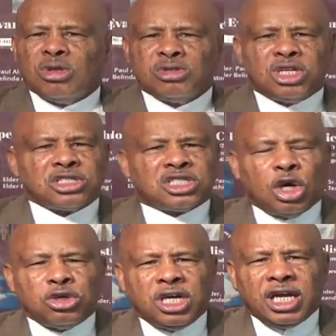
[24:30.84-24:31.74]
Just
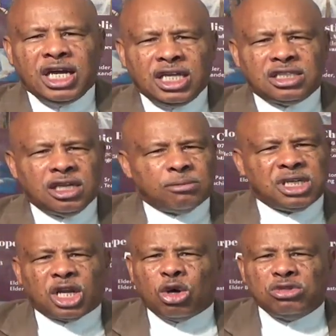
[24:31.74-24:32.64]
throw your hands up.
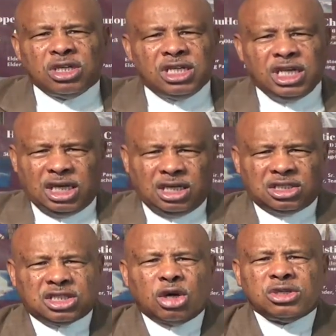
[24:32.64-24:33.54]
Get on your knees.
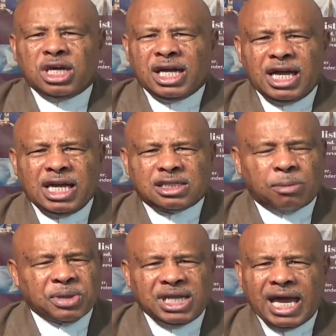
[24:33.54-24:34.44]
Throw your hands
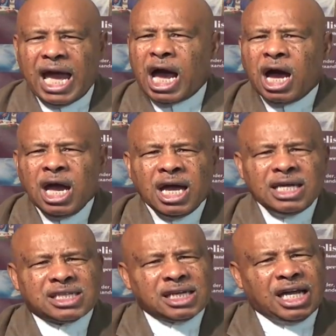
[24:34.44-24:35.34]
up in the air and
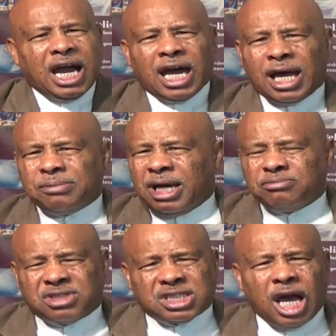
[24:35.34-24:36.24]
say, God,
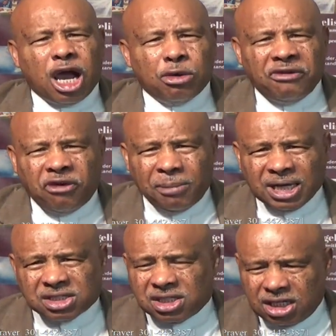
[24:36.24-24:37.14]
I'm sorry for my
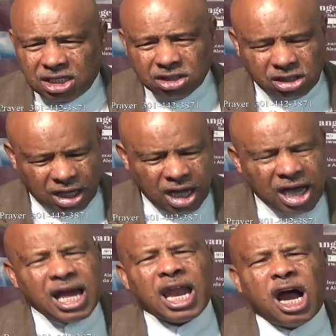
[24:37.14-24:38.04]
sins.
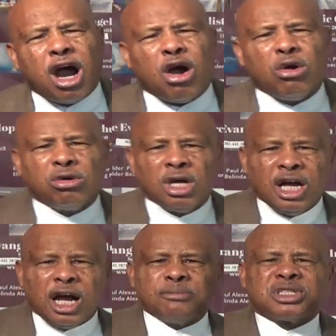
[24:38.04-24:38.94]
Hello?
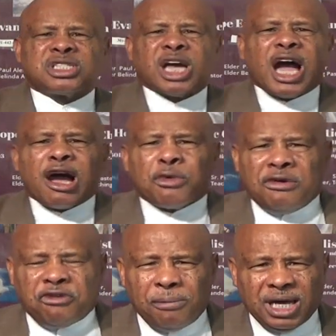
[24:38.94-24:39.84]
I'm sorry
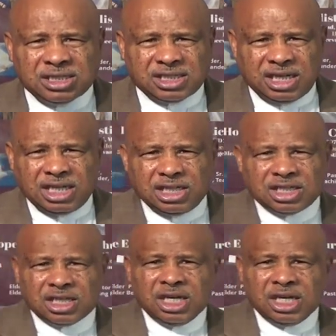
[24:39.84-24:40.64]
for my sins.